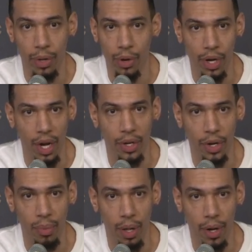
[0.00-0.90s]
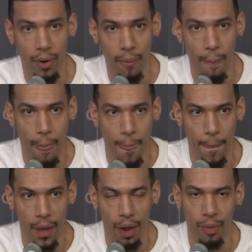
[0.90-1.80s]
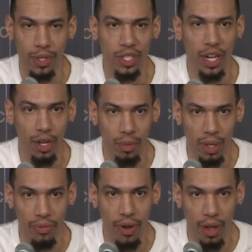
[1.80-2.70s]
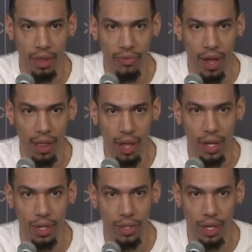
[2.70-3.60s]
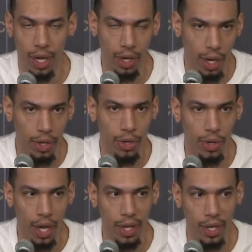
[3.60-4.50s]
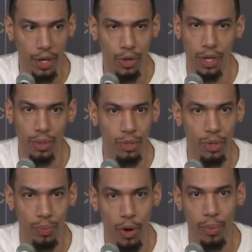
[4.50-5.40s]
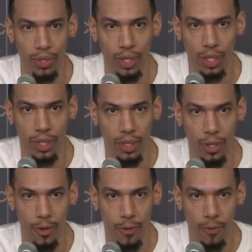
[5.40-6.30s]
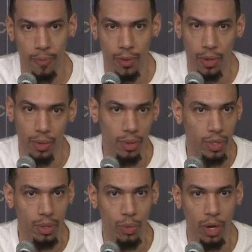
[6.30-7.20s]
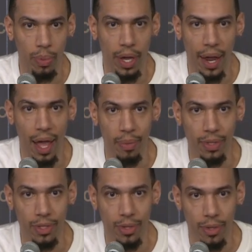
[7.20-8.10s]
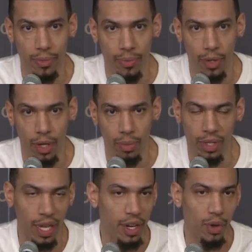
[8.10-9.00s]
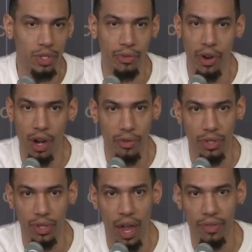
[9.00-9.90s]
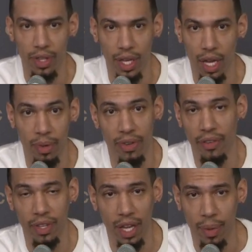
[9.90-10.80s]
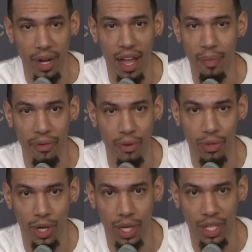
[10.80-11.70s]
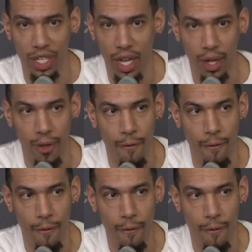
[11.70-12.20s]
We know you're not a dirty player. And I wanted to check on him at the foul line. He's like, I know you're not. I know you didn't do it purposely. Just, you know, weird play, it happens. But so I didn't know the severity of it until after the game. Even after the game, I didn't have my phone, so I couldn't check.